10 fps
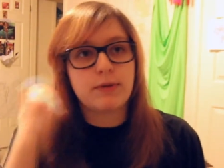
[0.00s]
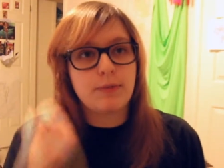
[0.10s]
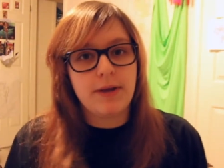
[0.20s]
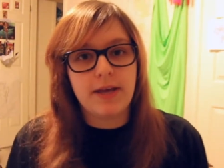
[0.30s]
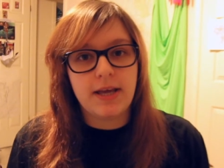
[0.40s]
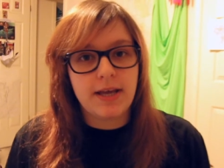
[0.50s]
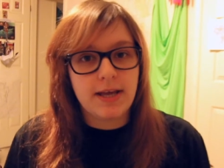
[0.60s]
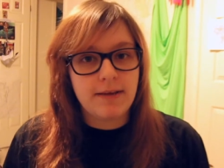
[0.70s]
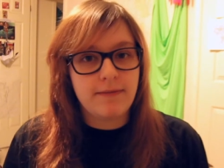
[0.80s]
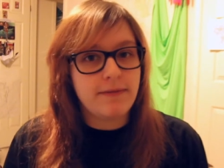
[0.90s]

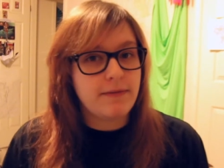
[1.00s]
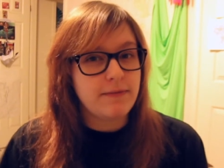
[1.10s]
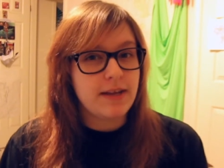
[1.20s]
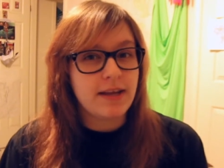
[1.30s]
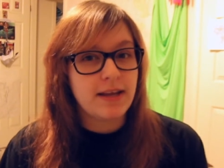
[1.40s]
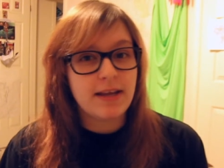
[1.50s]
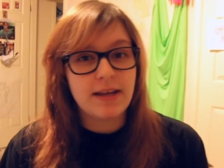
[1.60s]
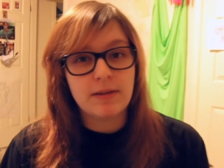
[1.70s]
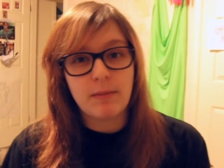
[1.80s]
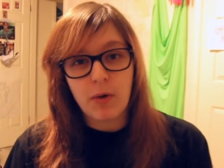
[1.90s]

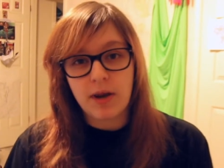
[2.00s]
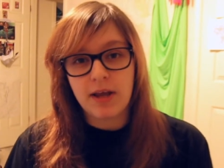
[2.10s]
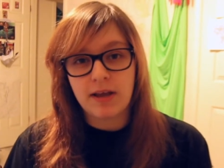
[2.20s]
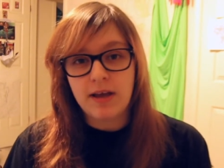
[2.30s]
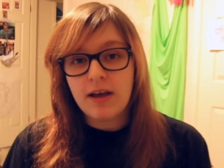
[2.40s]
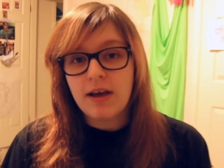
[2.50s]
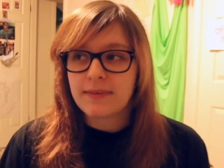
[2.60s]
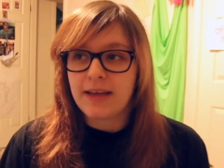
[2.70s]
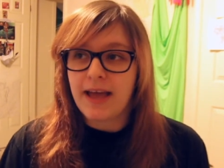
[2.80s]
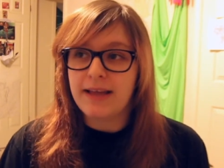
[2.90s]
3:50 in the morning,
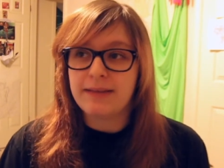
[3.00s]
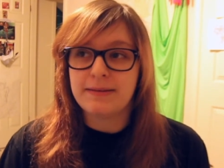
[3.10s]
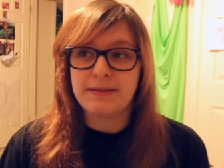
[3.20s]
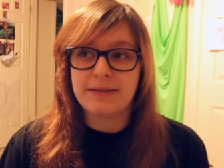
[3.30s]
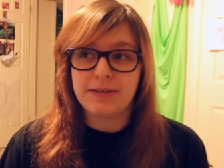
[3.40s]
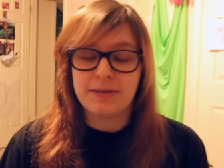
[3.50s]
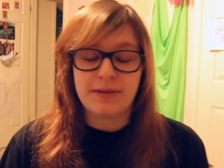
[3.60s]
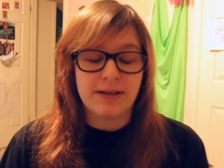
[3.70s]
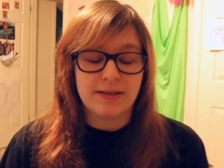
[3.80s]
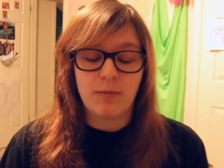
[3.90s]
and there's
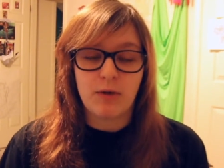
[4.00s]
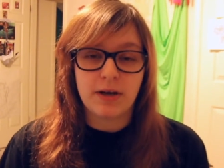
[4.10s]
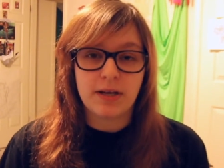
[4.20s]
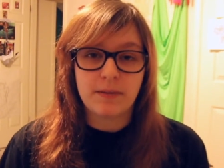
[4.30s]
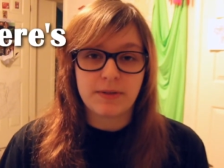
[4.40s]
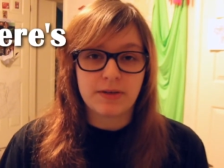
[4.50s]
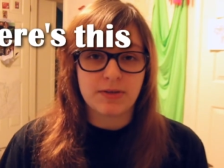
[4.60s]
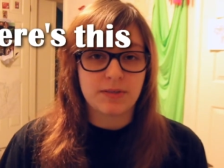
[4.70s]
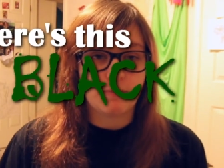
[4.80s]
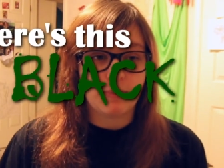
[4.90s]
this